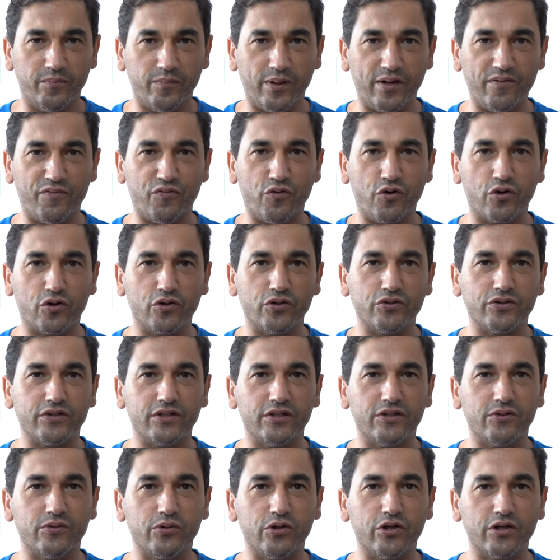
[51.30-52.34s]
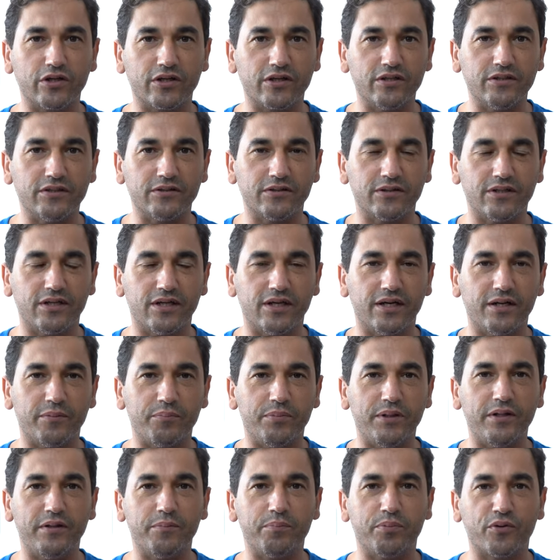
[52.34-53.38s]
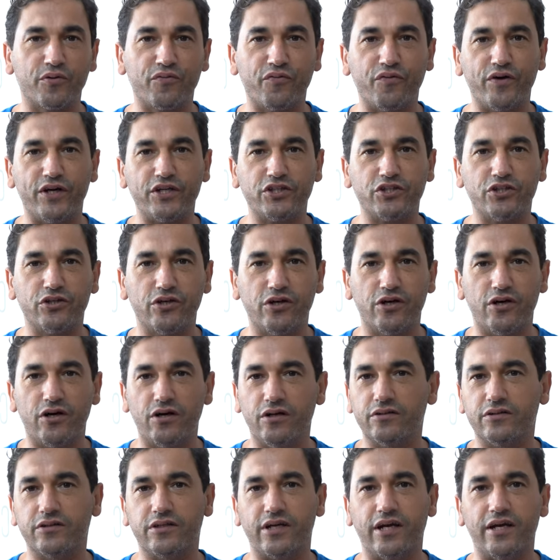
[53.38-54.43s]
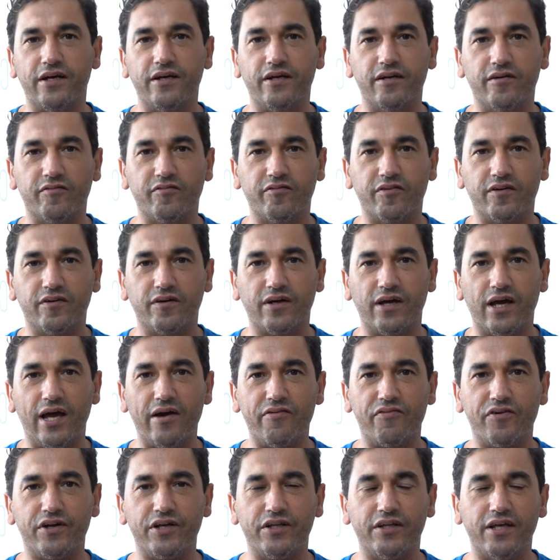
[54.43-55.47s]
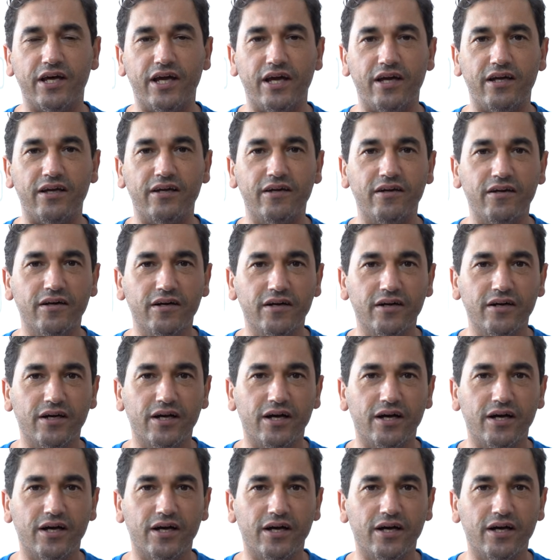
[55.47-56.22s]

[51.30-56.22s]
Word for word: my focus in work is be professional, training every day,